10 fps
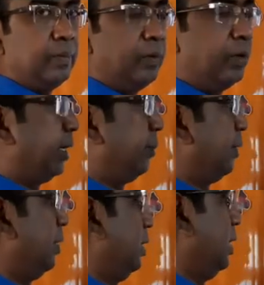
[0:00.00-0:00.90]

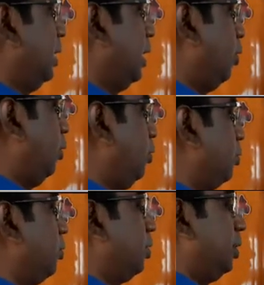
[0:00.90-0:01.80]
Okay.
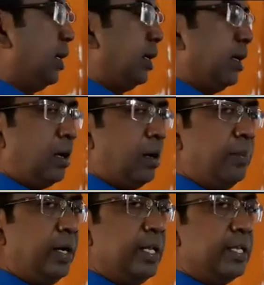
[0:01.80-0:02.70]
Now the
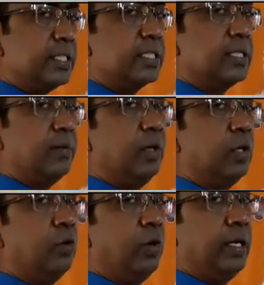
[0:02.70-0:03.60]
operating system
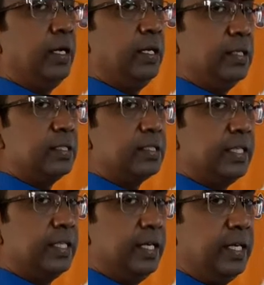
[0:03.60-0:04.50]
will go and
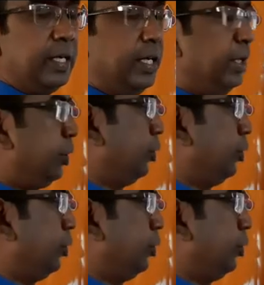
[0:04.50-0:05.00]
see the ready